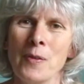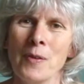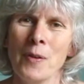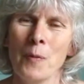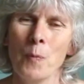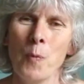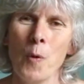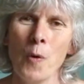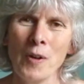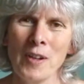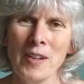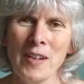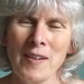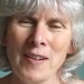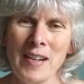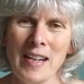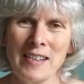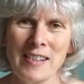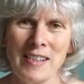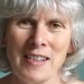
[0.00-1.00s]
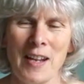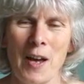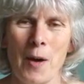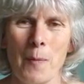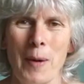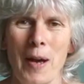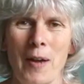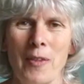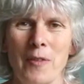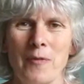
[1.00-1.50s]
What you need to know
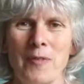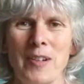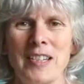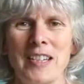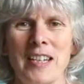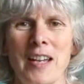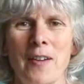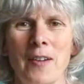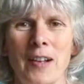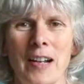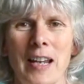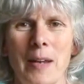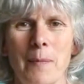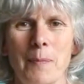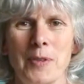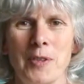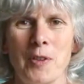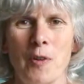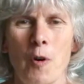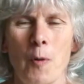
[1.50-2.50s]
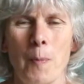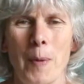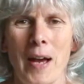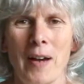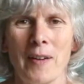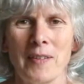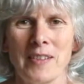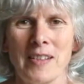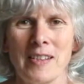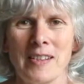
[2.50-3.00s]
about the video clips you're
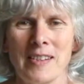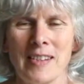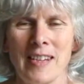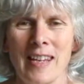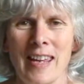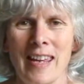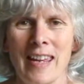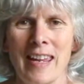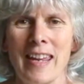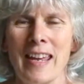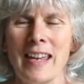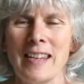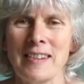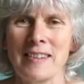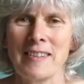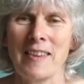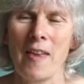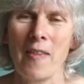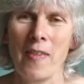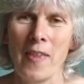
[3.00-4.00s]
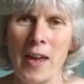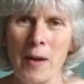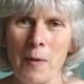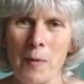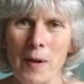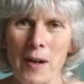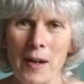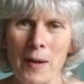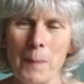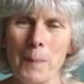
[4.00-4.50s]
about to see is that they
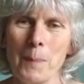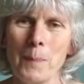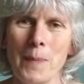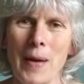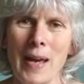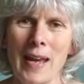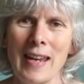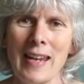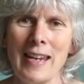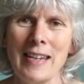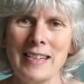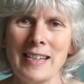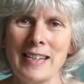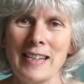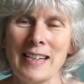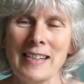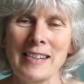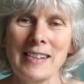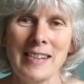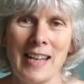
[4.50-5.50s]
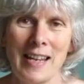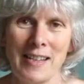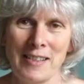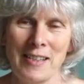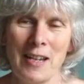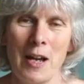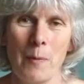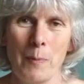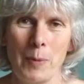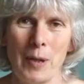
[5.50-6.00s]
were made in a
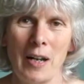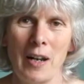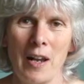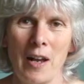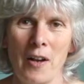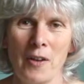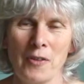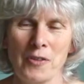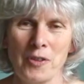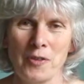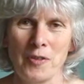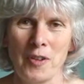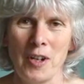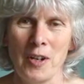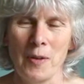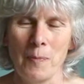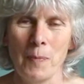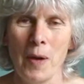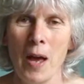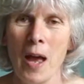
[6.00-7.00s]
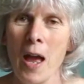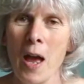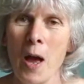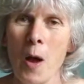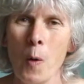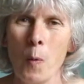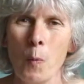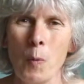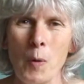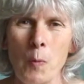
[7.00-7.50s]
set-up classroom.
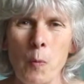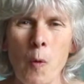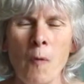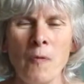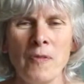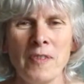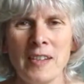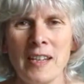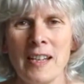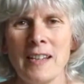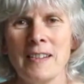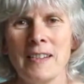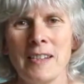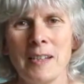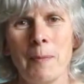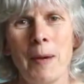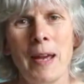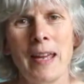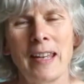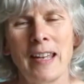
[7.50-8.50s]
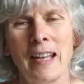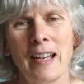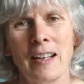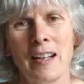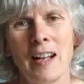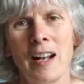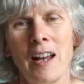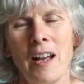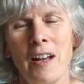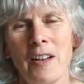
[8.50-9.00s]
We wanted to make a
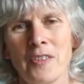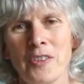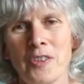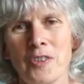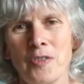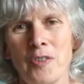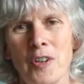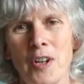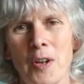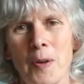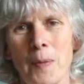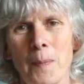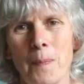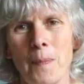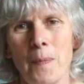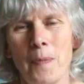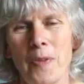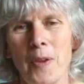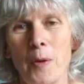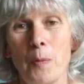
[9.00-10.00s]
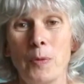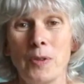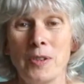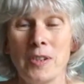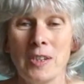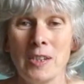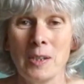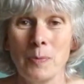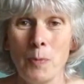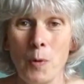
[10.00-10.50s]
classroom that
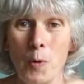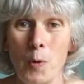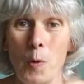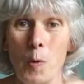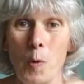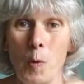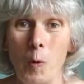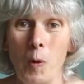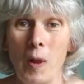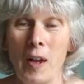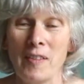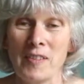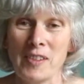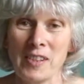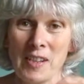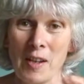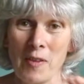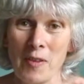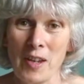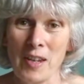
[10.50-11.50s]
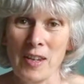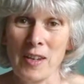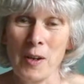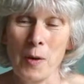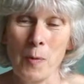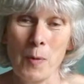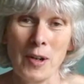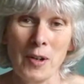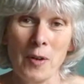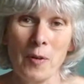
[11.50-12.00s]
was small and so that
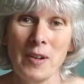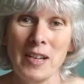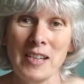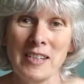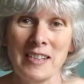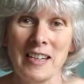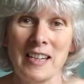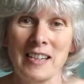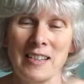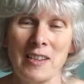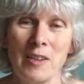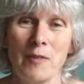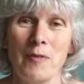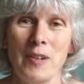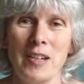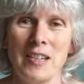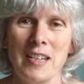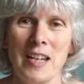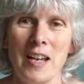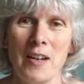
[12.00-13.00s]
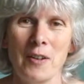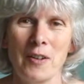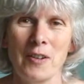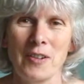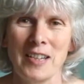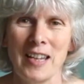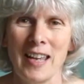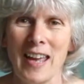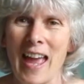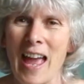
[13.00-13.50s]
you, when you're listening to the video,
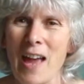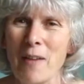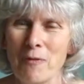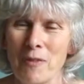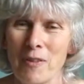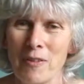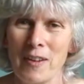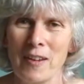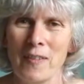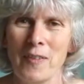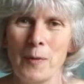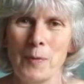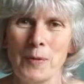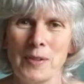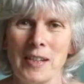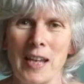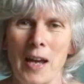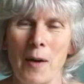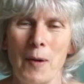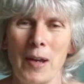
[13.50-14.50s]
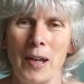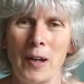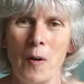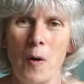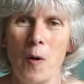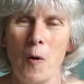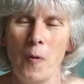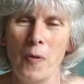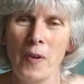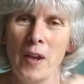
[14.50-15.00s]
could hear everything that was going
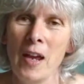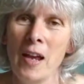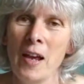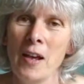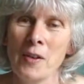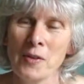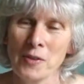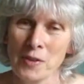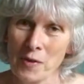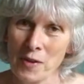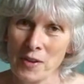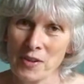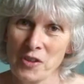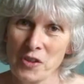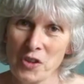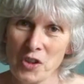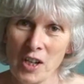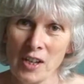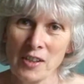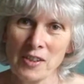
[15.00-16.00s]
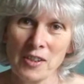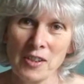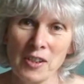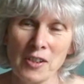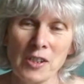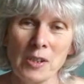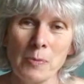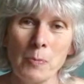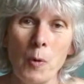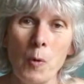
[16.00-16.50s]
on. So there's just a
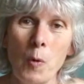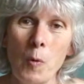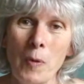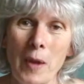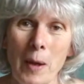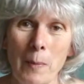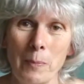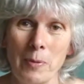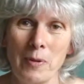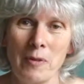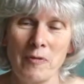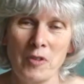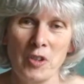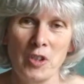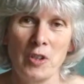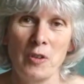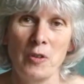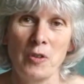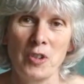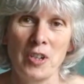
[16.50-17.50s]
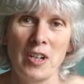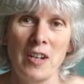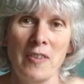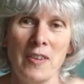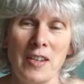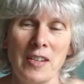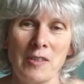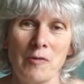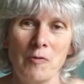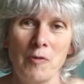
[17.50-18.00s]
small number of children in
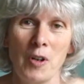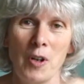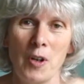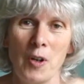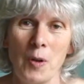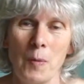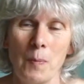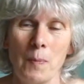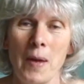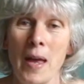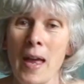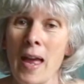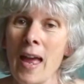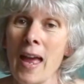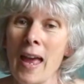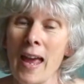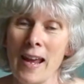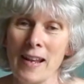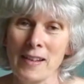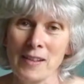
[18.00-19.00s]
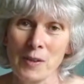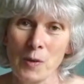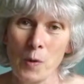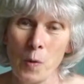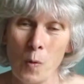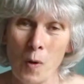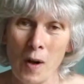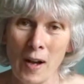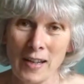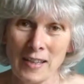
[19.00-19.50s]
this room. It's
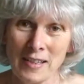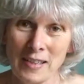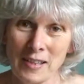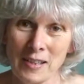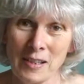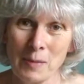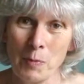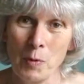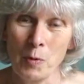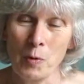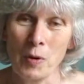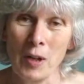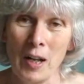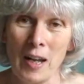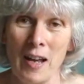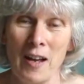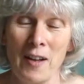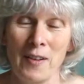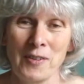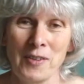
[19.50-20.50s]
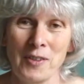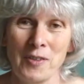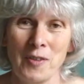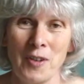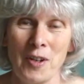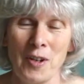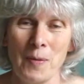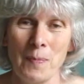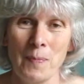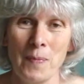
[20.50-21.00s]
quite a small
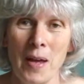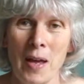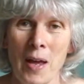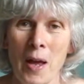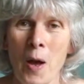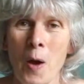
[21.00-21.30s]
classroom.